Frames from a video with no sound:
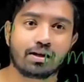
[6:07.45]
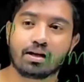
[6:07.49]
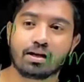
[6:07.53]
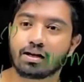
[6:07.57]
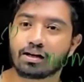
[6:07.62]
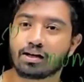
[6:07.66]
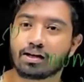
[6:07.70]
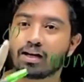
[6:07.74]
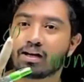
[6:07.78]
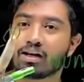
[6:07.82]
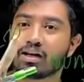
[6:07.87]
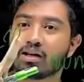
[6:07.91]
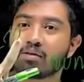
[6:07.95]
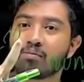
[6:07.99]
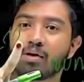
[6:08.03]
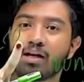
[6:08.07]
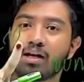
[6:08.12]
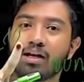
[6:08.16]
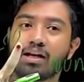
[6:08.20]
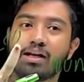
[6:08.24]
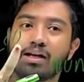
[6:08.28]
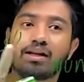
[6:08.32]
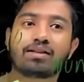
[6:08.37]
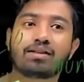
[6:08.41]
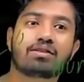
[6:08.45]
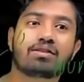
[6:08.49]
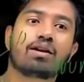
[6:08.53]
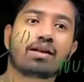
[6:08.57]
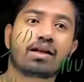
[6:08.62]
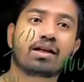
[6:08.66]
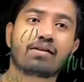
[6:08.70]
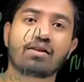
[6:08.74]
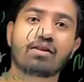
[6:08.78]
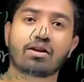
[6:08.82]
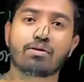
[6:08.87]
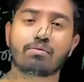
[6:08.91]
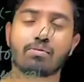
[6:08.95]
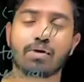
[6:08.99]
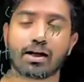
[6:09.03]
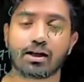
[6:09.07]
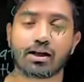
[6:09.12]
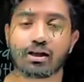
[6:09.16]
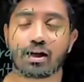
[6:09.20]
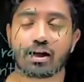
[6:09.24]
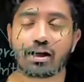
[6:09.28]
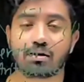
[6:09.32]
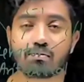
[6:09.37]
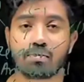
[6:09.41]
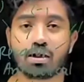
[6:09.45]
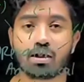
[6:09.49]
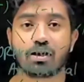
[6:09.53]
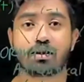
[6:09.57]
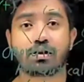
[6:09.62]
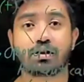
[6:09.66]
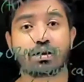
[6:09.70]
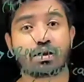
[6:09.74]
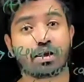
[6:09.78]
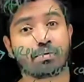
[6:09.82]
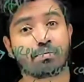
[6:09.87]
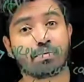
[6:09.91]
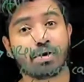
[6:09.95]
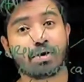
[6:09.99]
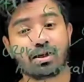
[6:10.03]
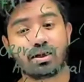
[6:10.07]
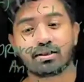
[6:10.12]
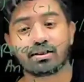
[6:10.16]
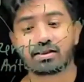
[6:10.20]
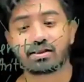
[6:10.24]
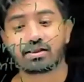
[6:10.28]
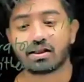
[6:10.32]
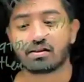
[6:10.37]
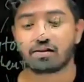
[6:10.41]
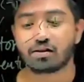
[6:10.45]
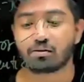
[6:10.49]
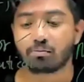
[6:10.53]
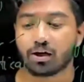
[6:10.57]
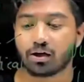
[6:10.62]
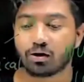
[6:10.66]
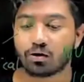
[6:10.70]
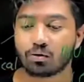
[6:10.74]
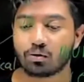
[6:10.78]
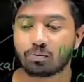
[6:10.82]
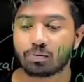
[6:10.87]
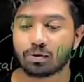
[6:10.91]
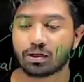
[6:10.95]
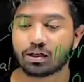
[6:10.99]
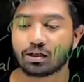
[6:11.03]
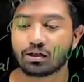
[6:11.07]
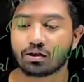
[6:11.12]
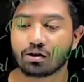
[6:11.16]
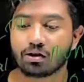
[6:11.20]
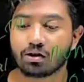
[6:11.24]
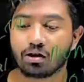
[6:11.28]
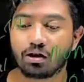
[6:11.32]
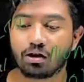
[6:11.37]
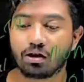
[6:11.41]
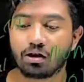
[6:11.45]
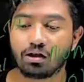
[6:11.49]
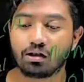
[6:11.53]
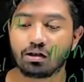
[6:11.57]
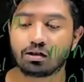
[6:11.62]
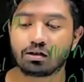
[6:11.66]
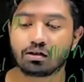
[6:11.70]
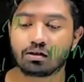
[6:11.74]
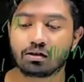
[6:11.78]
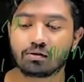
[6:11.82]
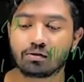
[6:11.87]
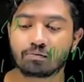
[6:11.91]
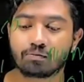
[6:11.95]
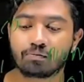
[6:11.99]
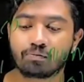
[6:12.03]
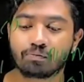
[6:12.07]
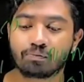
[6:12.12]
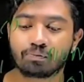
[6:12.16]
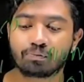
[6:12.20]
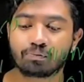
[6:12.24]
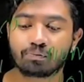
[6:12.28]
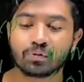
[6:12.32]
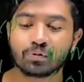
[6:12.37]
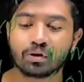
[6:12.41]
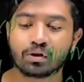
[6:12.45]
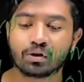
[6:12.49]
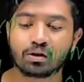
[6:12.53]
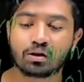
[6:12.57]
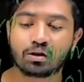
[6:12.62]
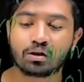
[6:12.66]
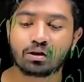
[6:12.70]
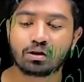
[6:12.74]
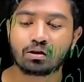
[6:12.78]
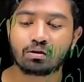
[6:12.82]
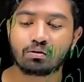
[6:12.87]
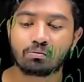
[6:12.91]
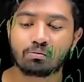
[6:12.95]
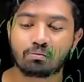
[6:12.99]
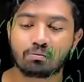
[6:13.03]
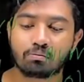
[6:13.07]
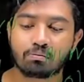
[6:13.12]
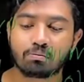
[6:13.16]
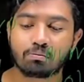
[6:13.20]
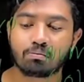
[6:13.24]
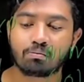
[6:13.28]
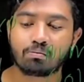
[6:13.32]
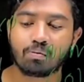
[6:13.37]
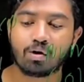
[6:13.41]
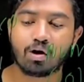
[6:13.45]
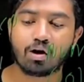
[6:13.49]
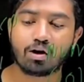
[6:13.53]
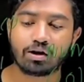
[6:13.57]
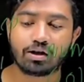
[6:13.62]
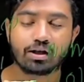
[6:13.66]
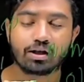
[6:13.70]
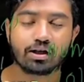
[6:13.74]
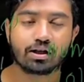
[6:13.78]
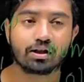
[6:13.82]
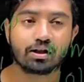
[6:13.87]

Okay, remainder is not given by that, but remainder is given by an operator called mod.